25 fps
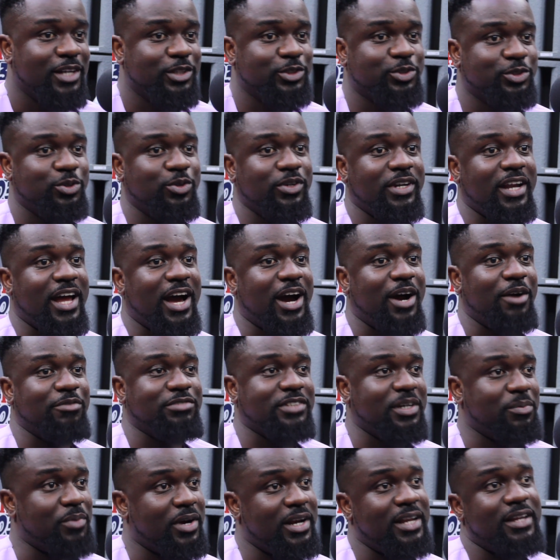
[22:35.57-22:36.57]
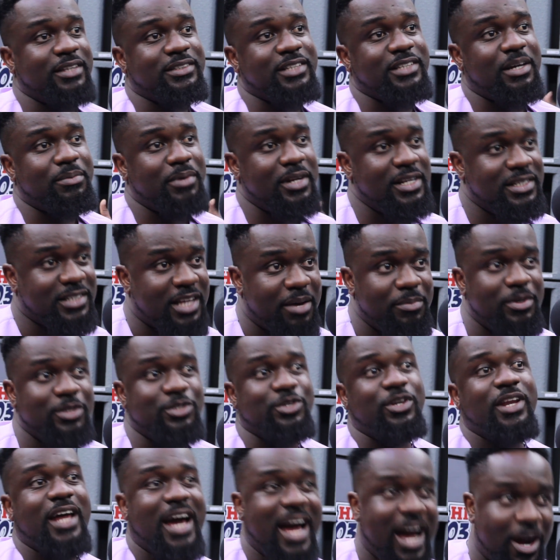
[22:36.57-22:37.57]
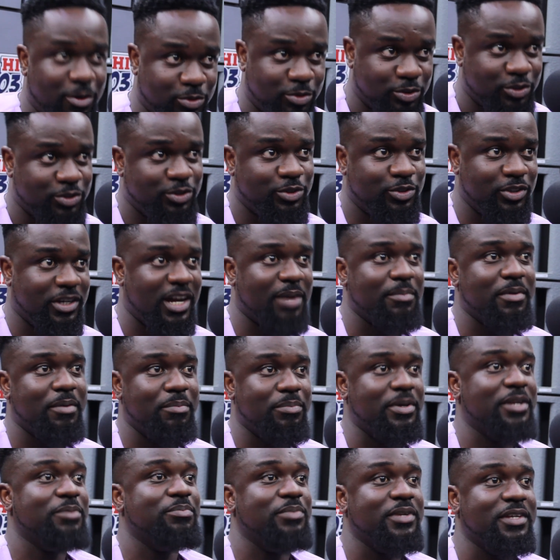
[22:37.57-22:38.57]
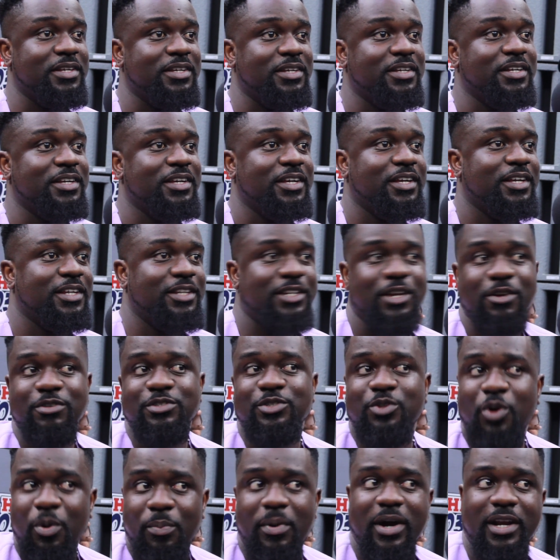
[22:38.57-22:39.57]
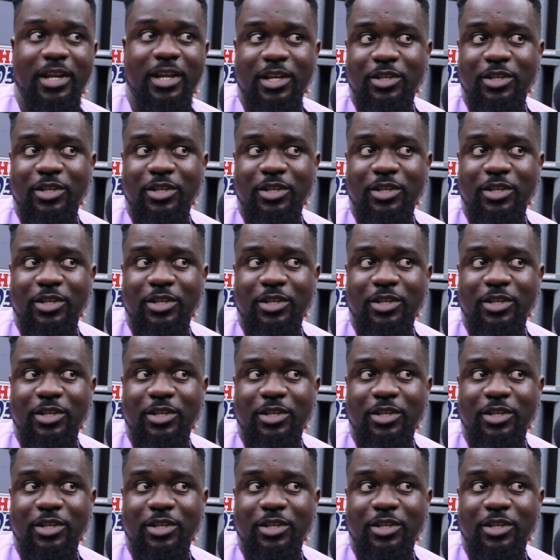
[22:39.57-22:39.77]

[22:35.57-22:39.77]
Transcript: So now if somebody's coming to the house to come and beat me, there's nobody.